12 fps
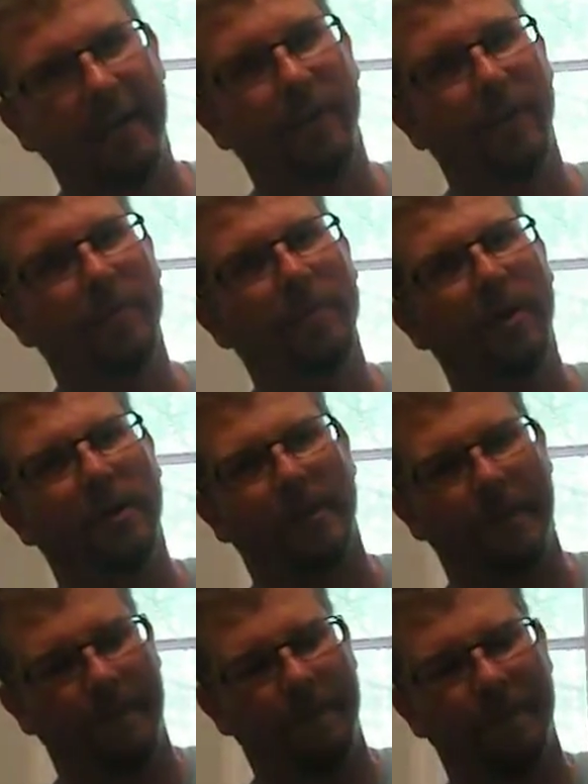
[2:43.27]
or a
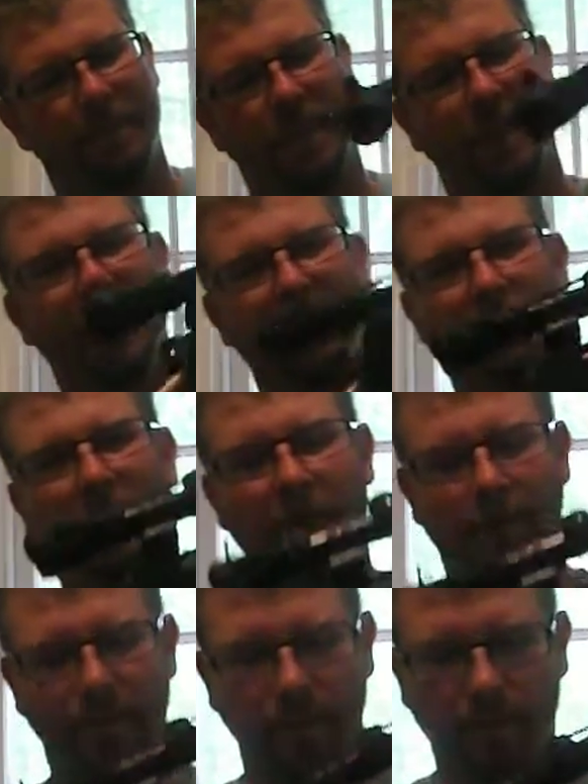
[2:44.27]
Marlin. Here's a
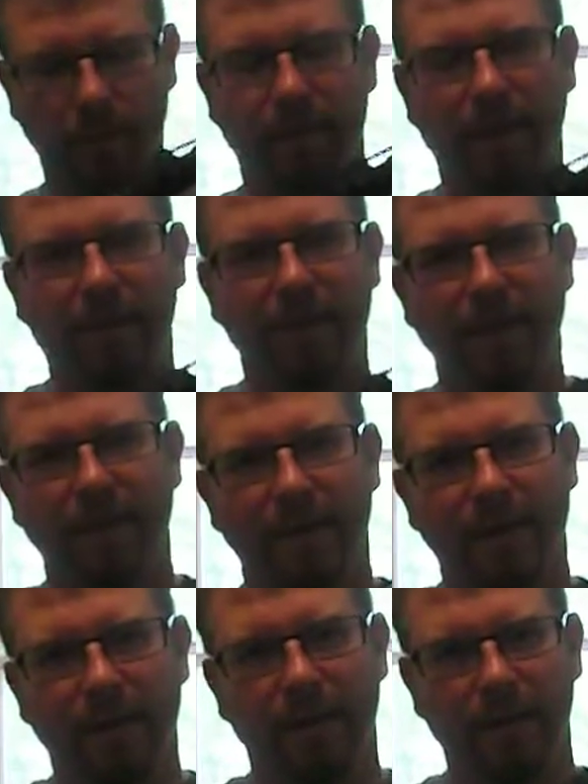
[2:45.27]
Marlin
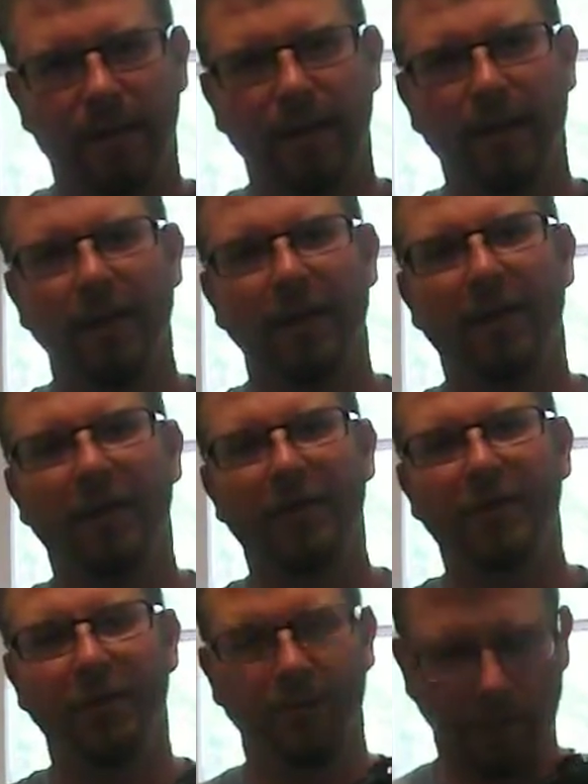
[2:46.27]
4570.
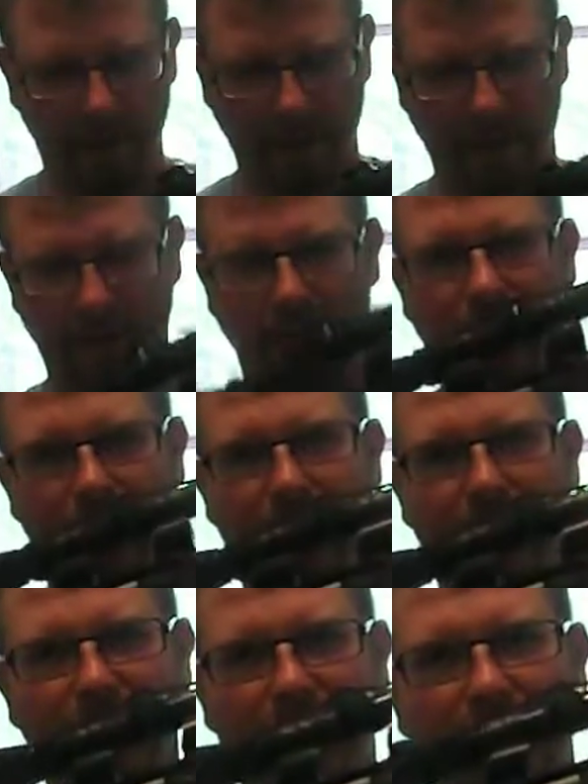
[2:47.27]
Also in Marlin
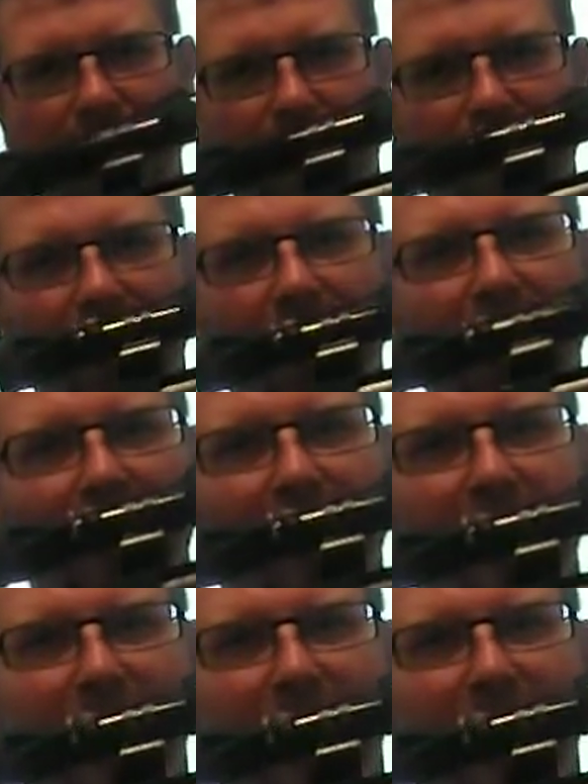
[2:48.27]
30-30s. Love